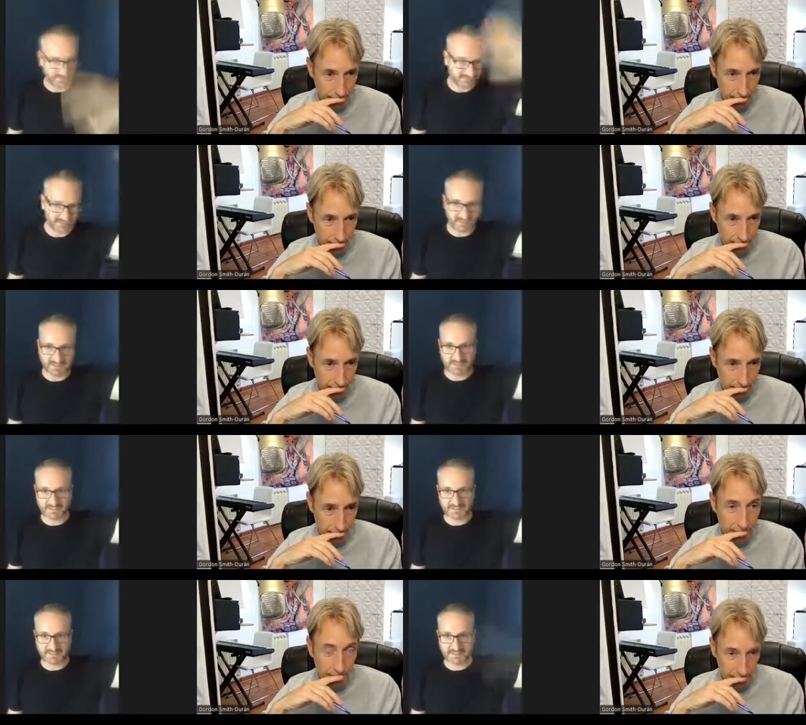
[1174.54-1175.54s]
Speaker 1: 50s,
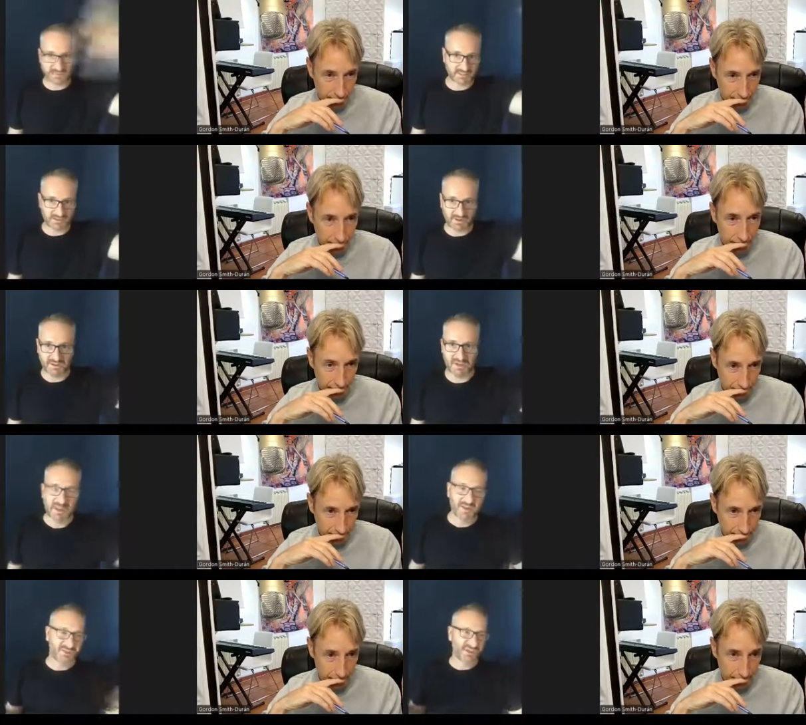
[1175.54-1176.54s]
60s ish or whatever.
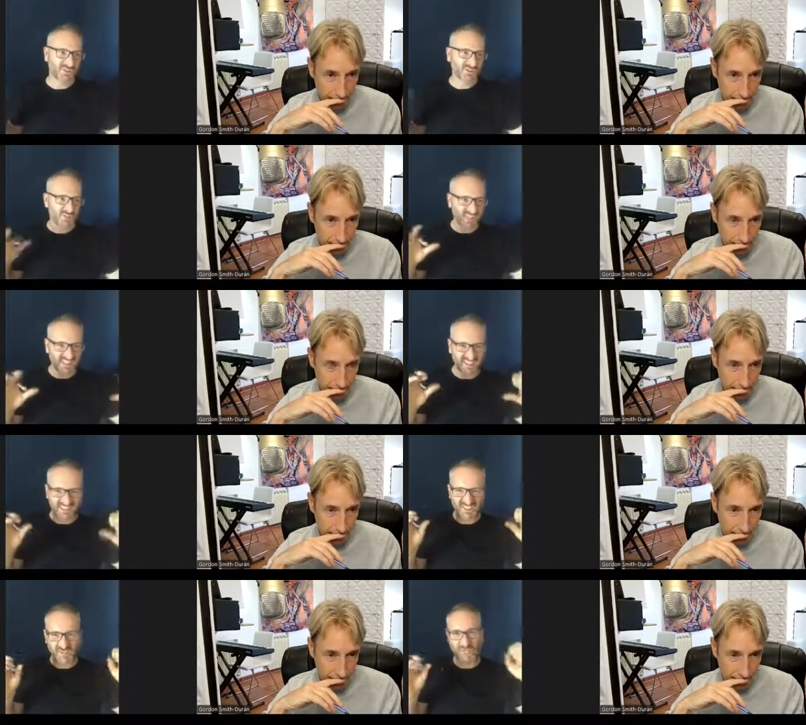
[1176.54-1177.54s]
And I always thought like
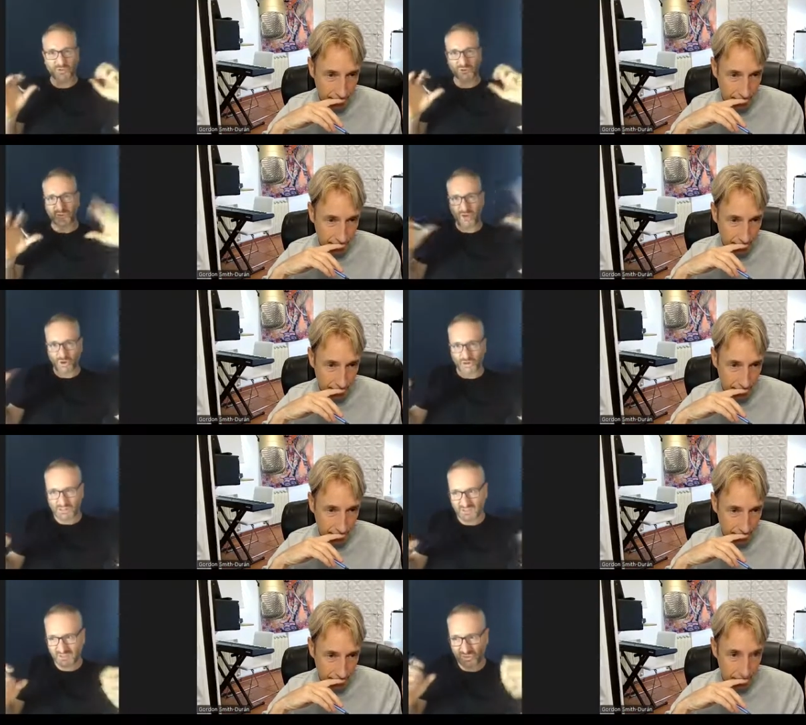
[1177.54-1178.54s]
those mayores,
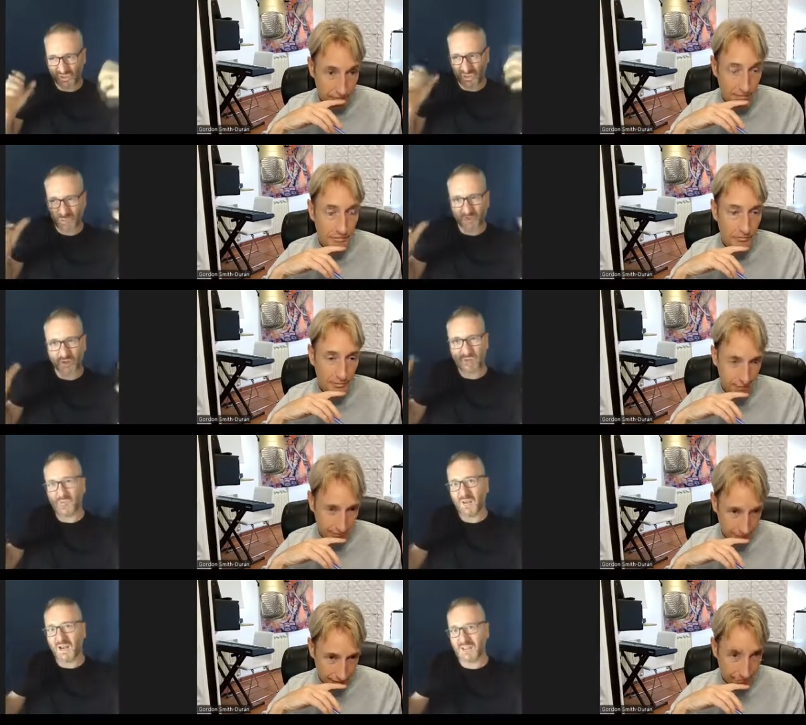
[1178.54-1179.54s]
the, the abuelos,
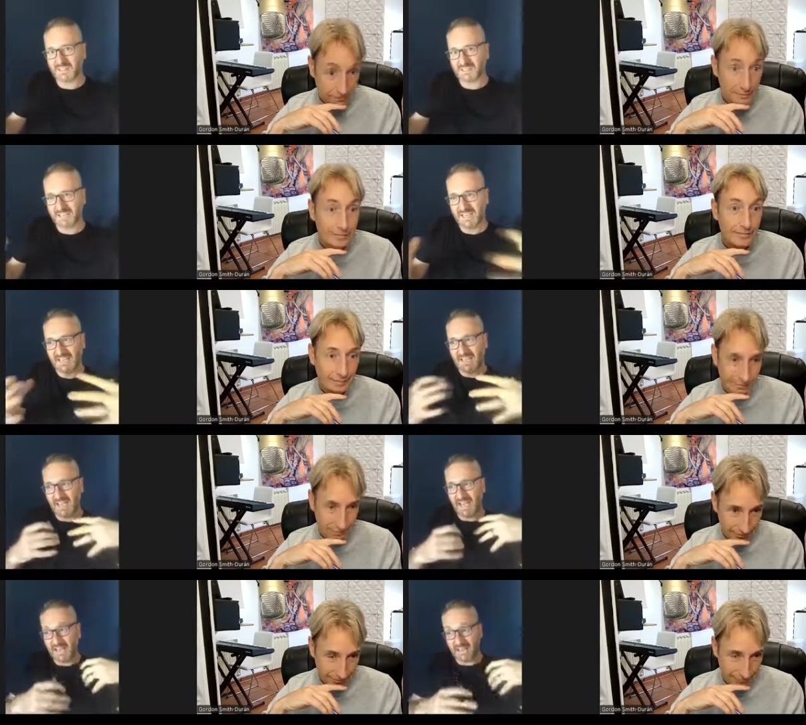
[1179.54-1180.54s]
abuelas,
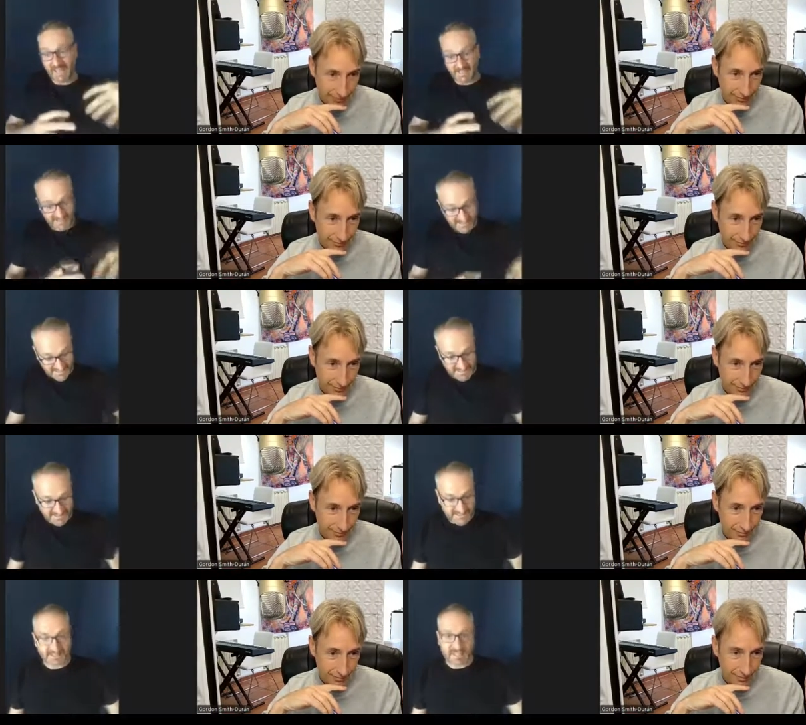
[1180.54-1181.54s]
and, and the little
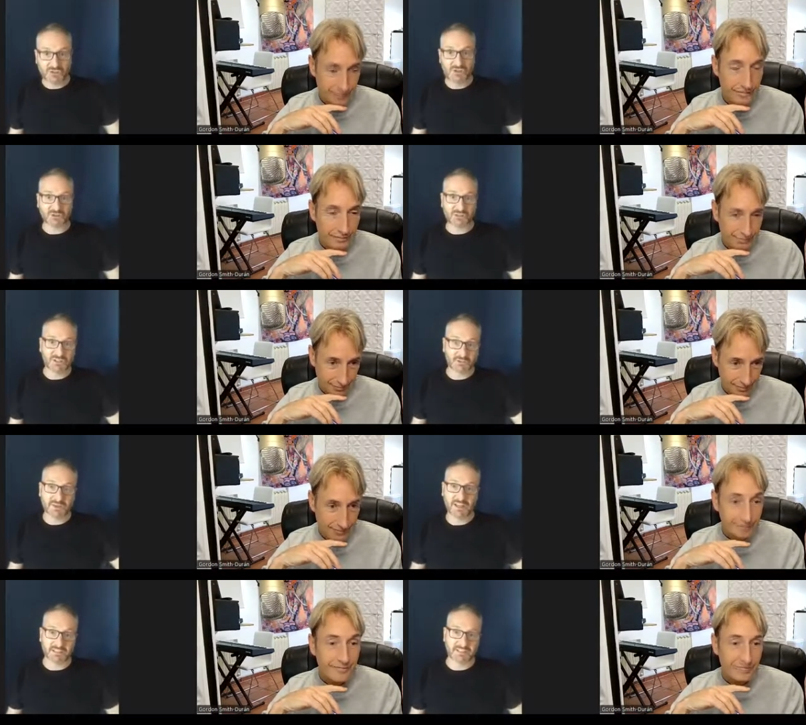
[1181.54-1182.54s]
niños, the little
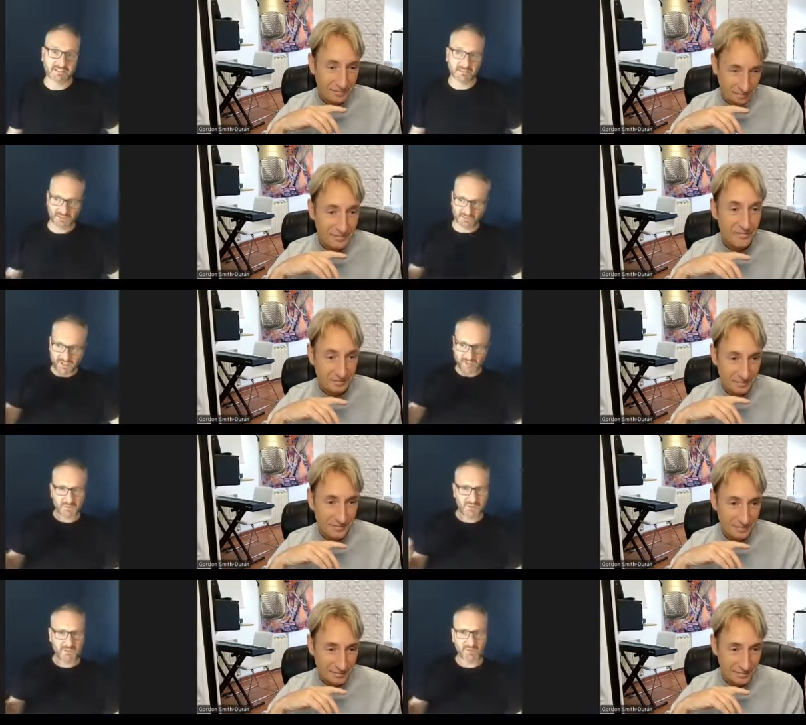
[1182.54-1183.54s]
kids, I thought they were the
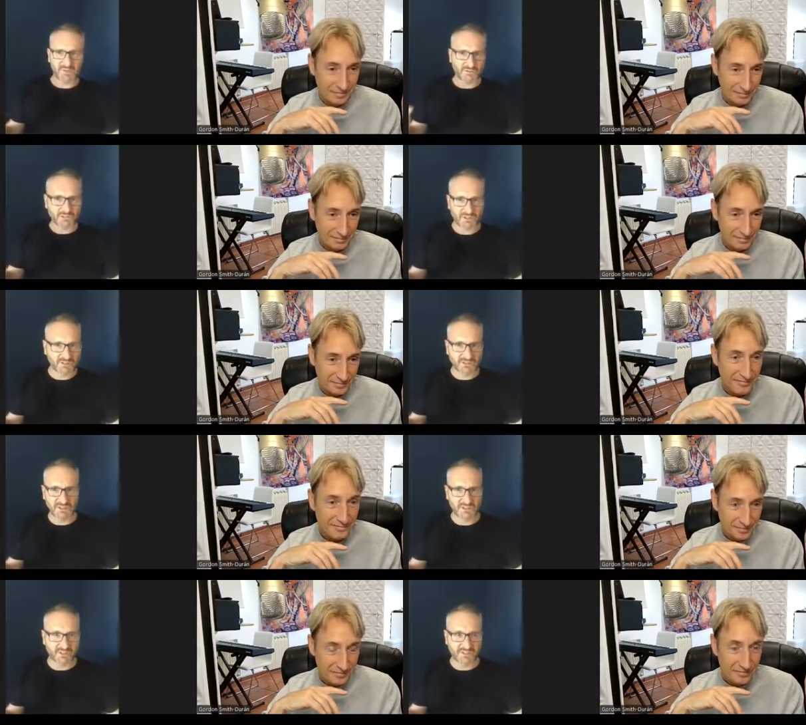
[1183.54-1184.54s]
people that they, they,
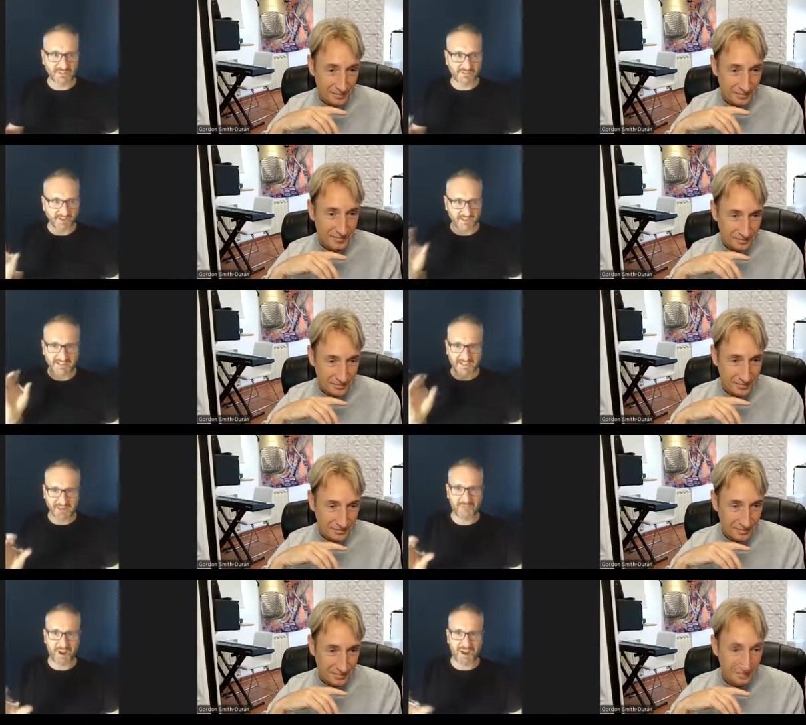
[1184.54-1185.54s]
didn't, if I didn't get it
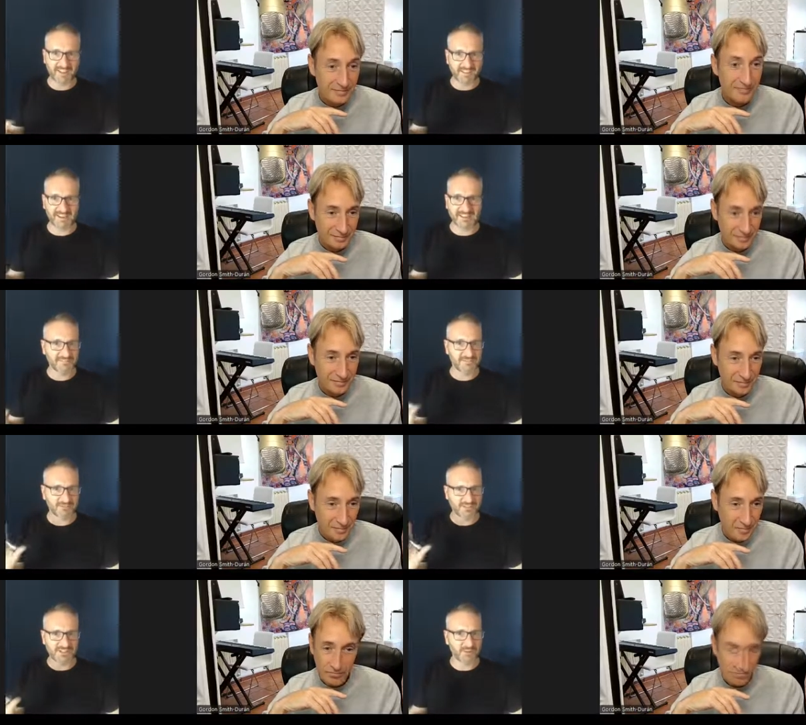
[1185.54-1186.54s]
right, they didn't
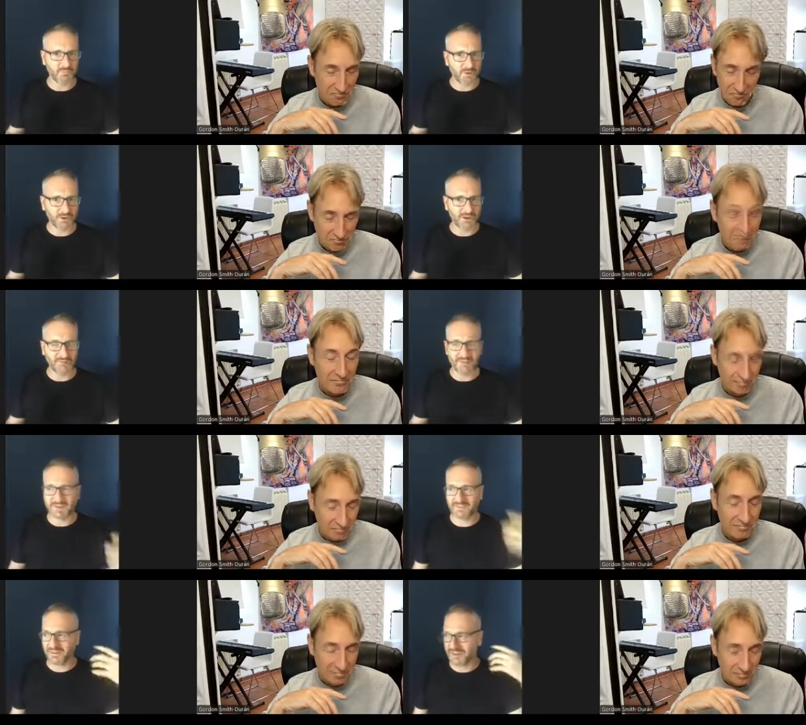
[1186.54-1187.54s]
understand a word. I mean,
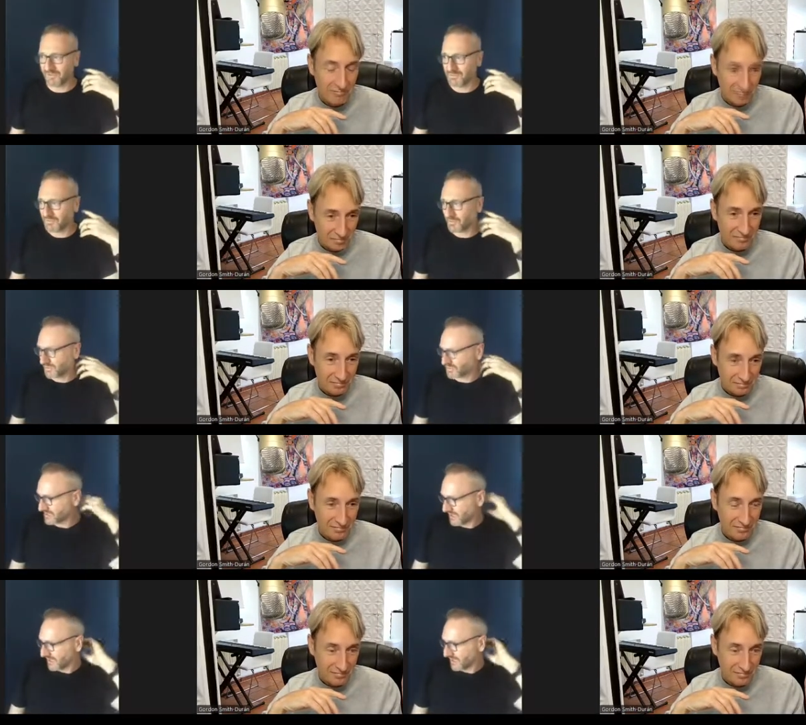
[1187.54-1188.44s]
I remember once